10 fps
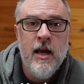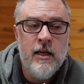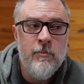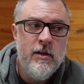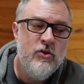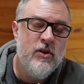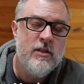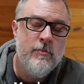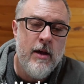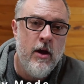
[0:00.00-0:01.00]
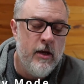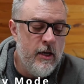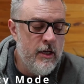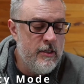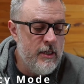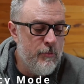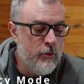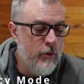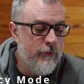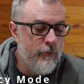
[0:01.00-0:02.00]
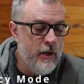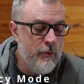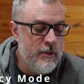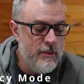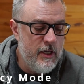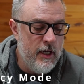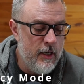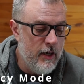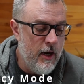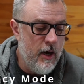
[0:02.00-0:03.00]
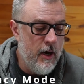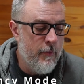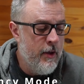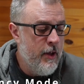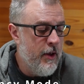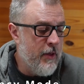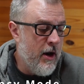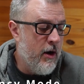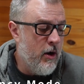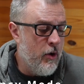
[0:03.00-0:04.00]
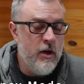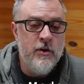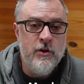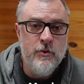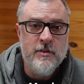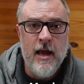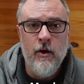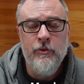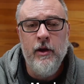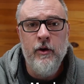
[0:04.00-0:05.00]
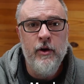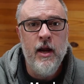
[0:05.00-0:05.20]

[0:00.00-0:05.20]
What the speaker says: It can be just about any typical frequency that are in use out there.